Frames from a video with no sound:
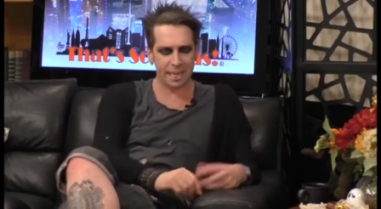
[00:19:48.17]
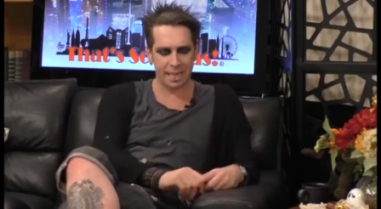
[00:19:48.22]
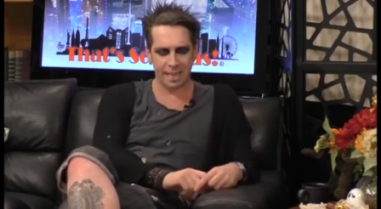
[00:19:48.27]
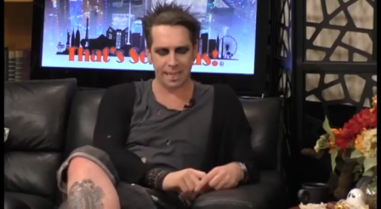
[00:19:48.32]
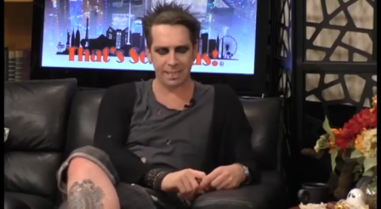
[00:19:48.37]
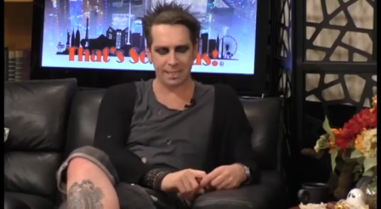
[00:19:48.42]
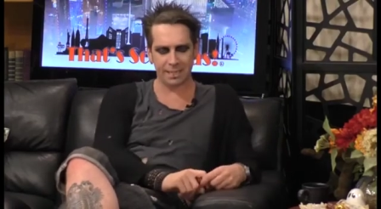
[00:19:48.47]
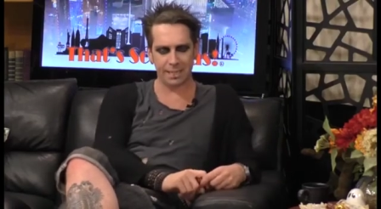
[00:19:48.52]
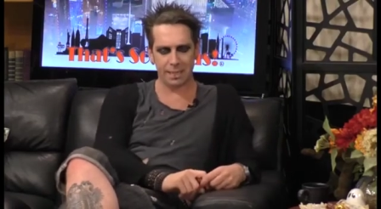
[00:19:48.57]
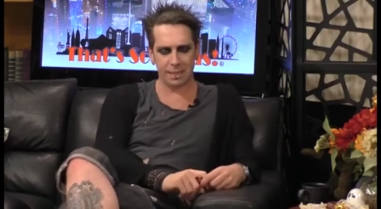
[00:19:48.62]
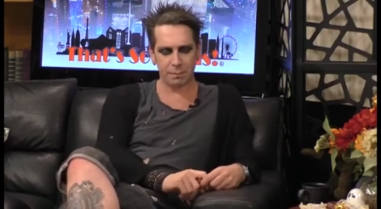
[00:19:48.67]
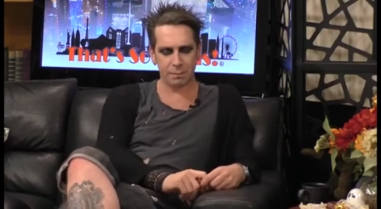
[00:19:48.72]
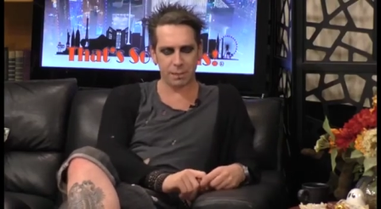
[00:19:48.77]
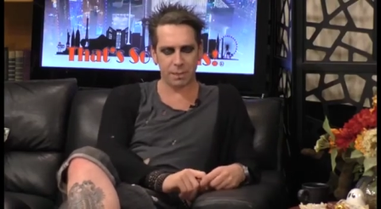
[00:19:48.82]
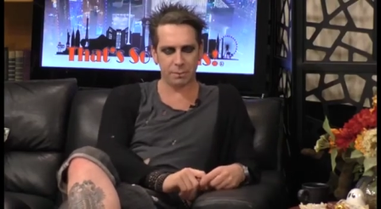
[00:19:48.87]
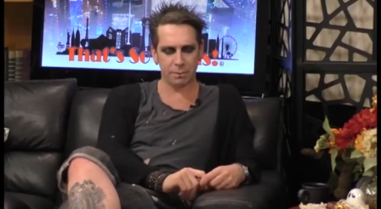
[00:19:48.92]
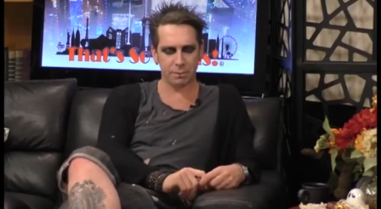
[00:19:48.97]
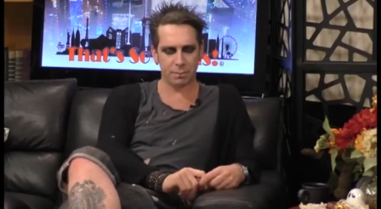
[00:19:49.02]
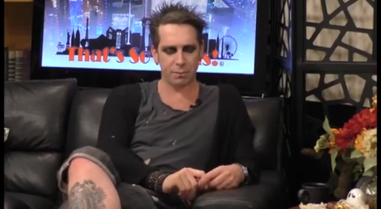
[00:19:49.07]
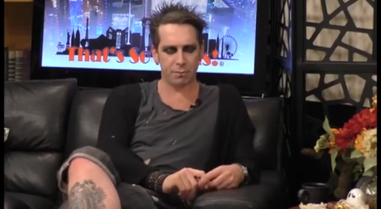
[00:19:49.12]
And when
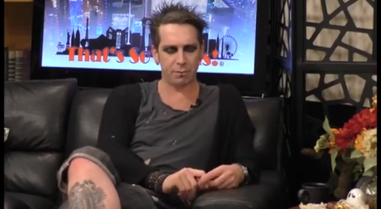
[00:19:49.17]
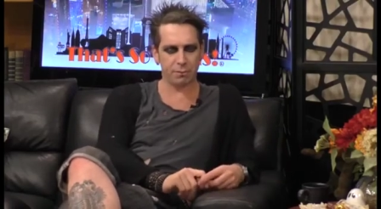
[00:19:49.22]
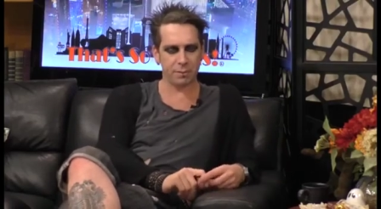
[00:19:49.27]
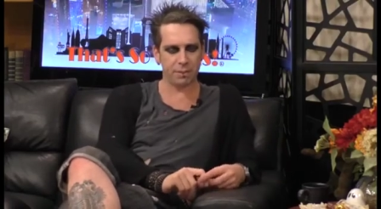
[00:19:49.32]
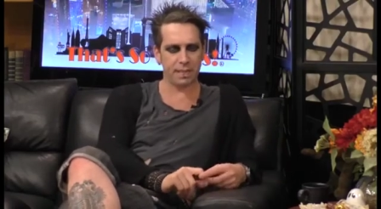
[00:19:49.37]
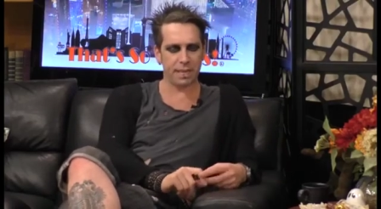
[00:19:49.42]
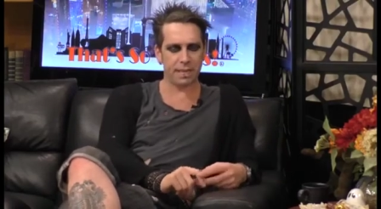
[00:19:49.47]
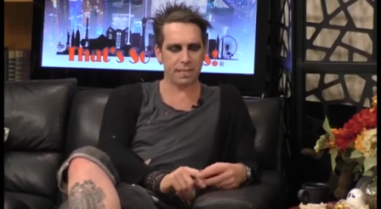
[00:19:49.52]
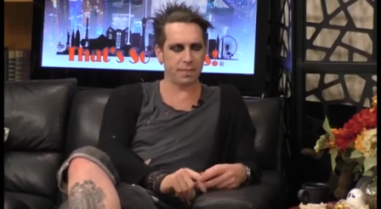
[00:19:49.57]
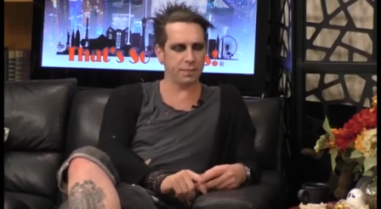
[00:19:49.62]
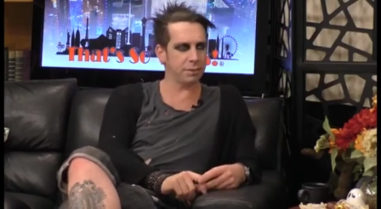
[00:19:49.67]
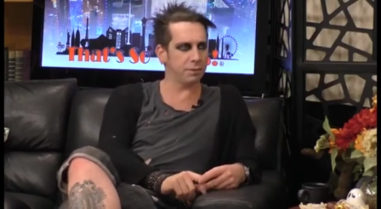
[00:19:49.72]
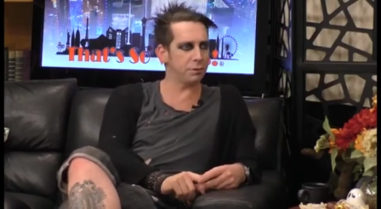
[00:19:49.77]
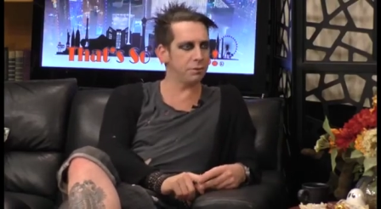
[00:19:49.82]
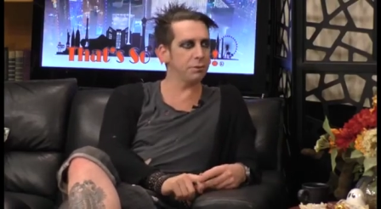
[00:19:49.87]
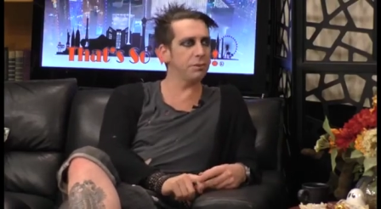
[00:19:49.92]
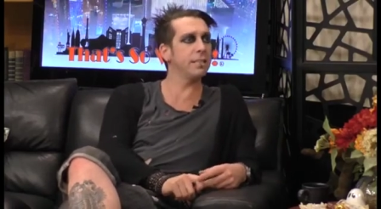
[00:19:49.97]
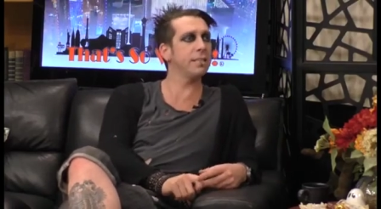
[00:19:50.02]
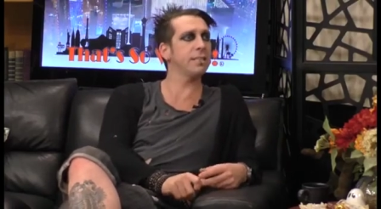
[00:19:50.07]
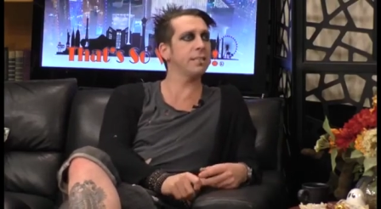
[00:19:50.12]
I was performing that in
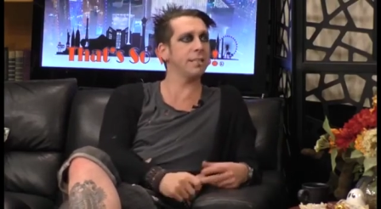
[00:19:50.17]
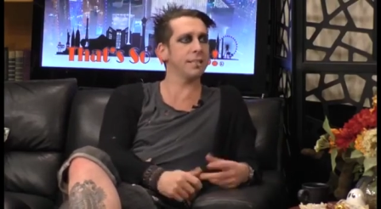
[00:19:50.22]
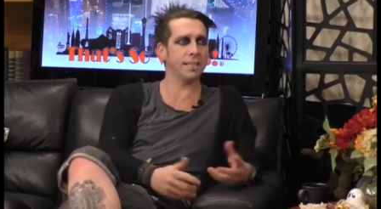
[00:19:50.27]
Korea,